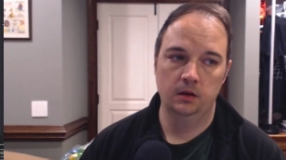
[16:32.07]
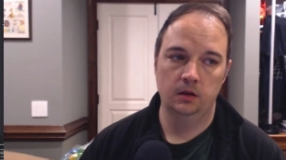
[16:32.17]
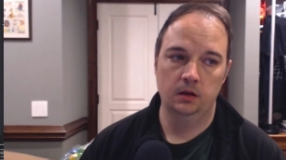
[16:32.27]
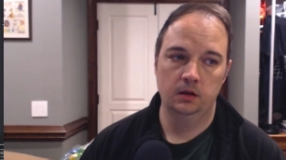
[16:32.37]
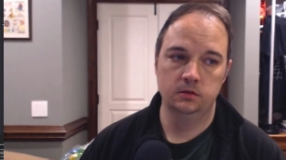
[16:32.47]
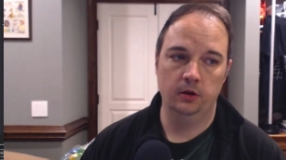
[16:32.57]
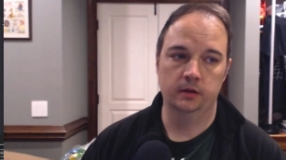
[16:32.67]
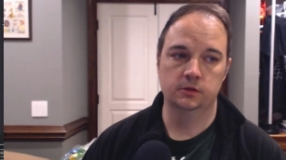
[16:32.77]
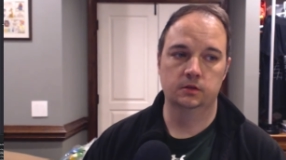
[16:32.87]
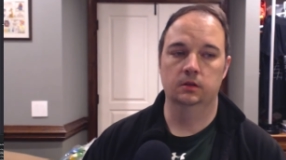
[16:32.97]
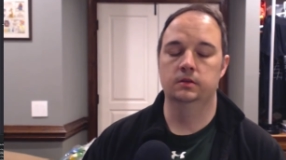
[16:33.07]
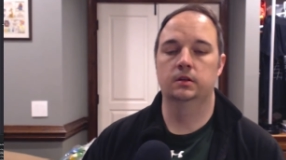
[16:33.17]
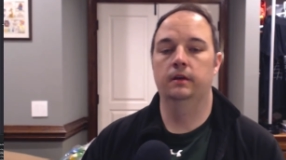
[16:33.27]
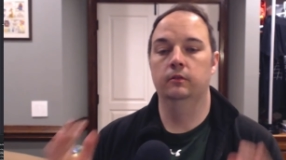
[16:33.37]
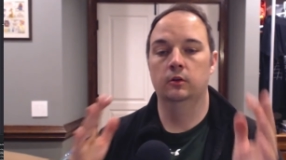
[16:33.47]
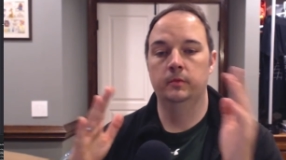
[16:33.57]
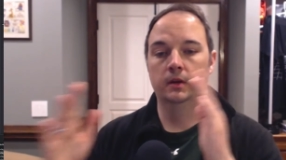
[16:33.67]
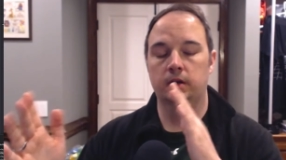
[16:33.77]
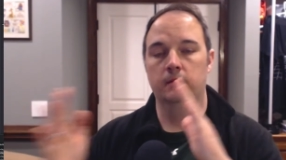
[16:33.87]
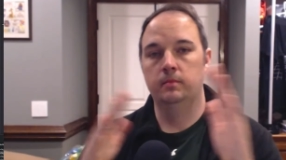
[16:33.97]
so I can just at least have a little bit of
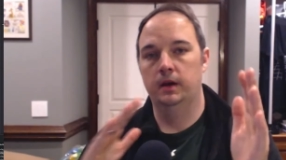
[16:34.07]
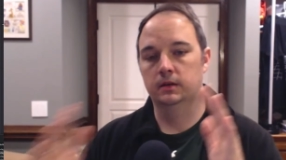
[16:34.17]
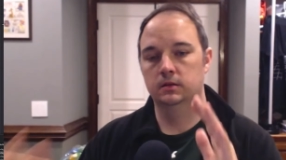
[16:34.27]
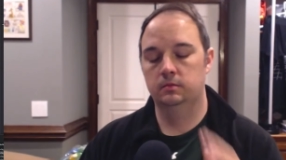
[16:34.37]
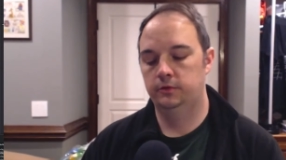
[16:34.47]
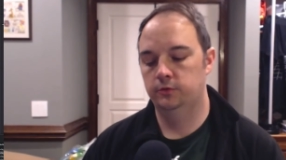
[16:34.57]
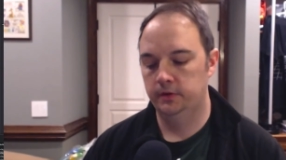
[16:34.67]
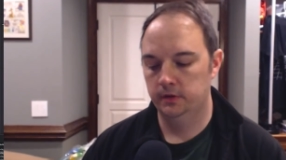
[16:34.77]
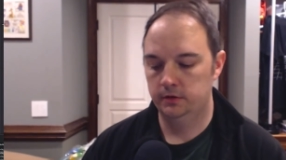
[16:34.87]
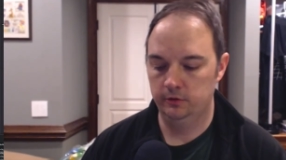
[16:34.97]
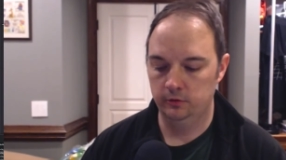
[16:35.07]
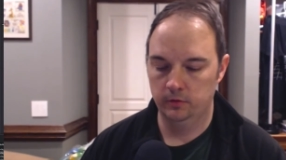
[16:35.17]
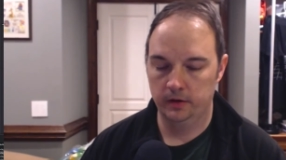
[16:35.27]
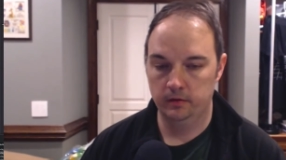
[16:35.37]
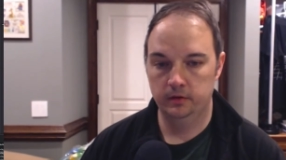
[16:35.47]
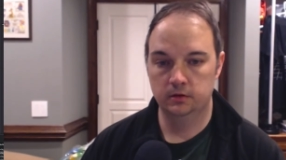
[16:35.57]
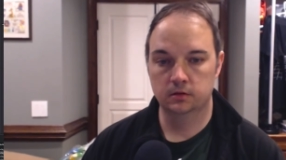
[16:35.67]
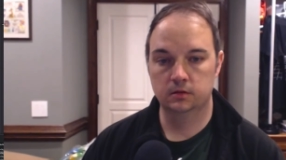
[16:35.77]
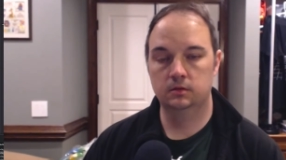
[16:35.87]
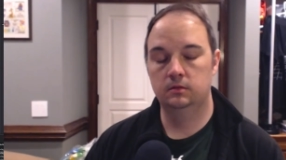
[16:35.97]
cutbacks between the two, rather than
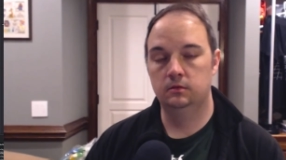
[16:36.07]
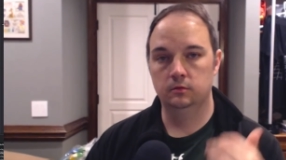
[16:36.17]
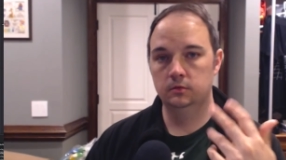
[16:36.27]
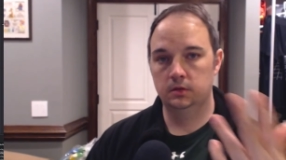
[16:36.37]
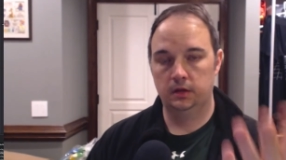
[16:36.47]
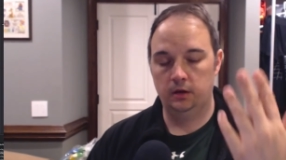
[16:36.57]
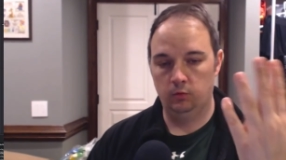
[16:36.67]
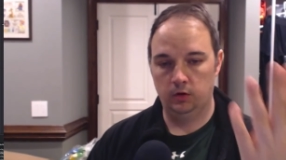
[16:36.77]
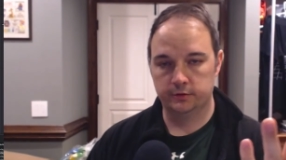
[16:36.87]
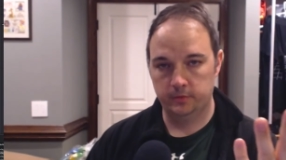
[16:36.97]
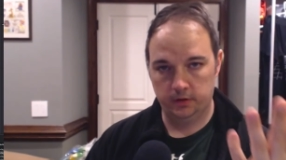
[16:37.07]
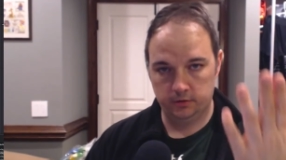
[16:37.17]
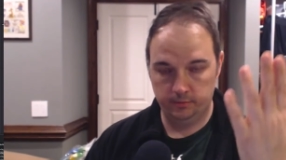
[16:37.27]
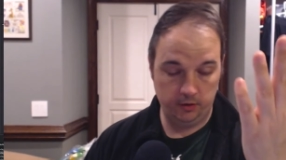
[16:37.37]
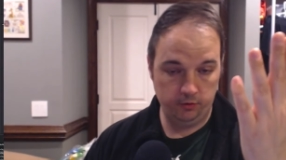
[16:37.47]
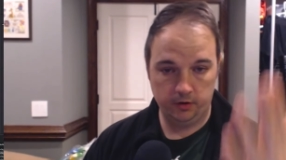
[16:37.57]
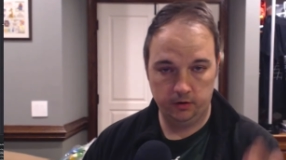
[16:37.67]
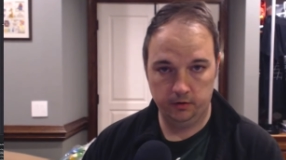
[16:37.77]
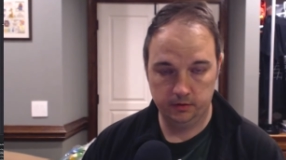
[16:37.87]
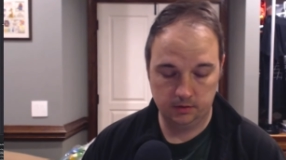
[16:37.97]
just you sitting here watching me as you've been doing on all
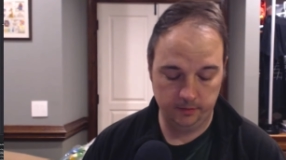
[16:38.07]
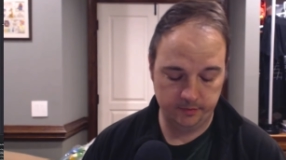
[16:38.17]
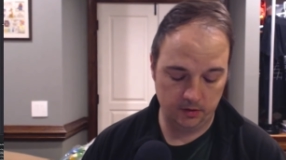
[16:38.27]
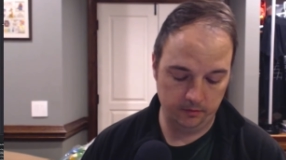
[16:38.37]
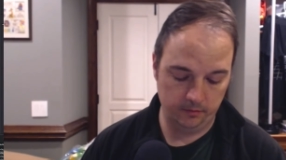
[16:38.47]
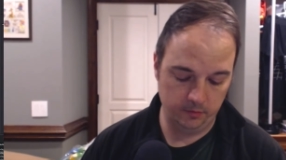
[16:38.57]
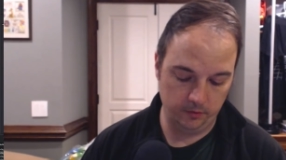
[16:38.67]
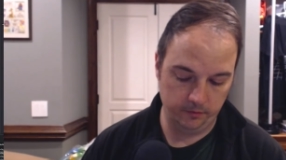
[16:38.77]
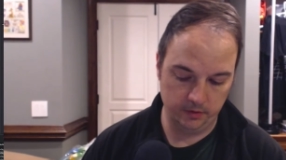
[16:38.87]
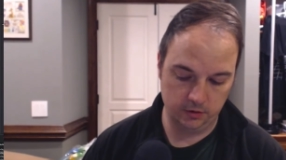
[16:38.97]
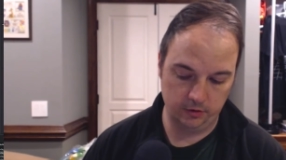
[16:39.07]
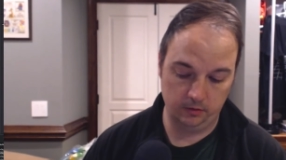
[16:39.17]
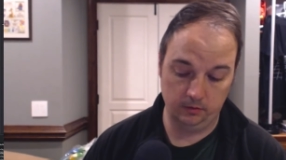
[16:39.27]
these clips that I've been doing for this channel.